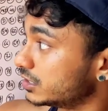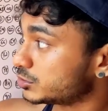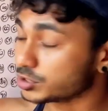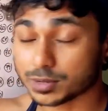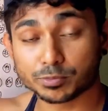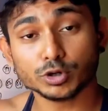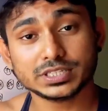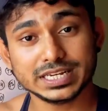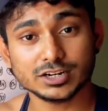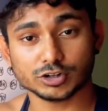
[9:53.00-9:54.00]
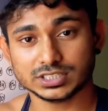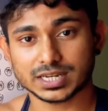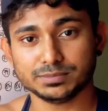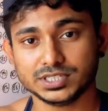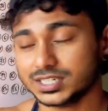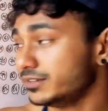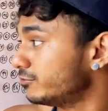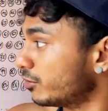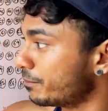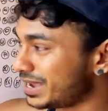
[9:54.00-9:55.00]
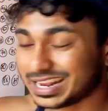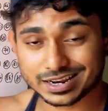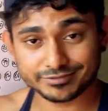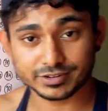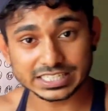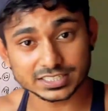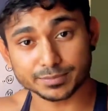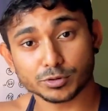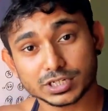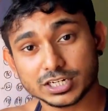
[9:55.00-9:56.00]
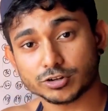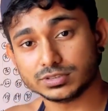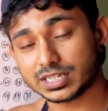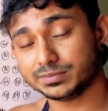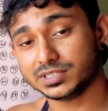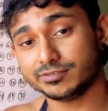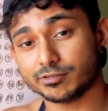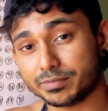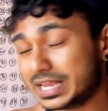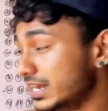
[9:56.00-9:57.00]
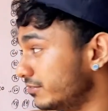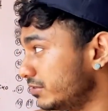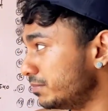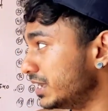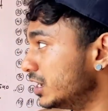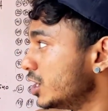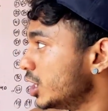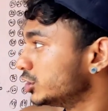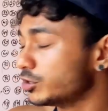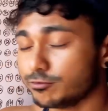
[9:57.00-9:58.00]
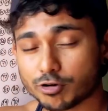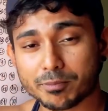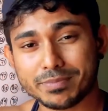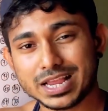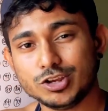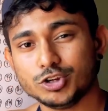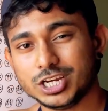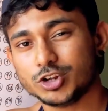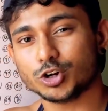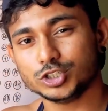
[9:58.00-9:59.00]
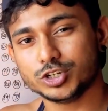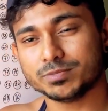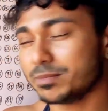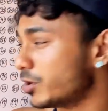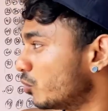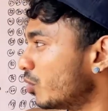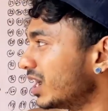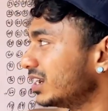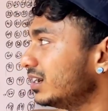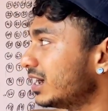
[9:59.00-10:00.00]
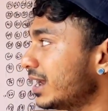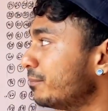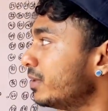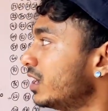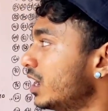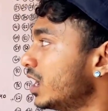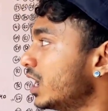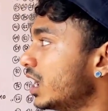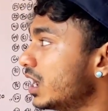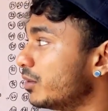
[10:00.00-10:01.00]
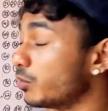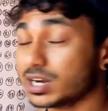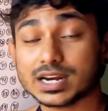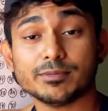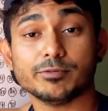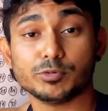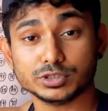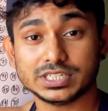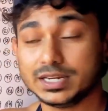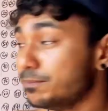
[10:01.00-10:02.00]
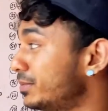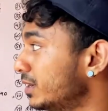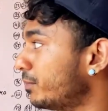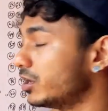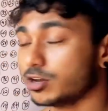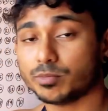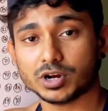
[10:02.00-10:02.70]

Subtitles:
So the protein consumption for male, and this is the protein consumption for male and female. So for male, you need to consume about 1 gram of protein per pound of